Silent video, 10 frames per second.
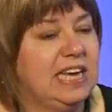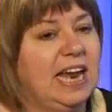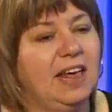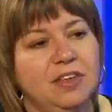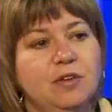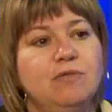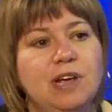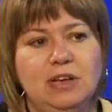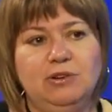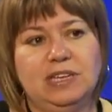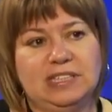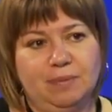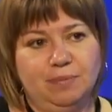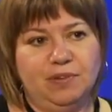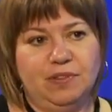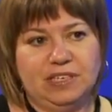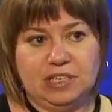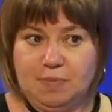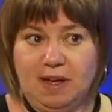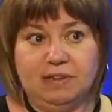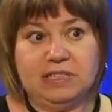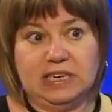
And I think a really good example of this is Paris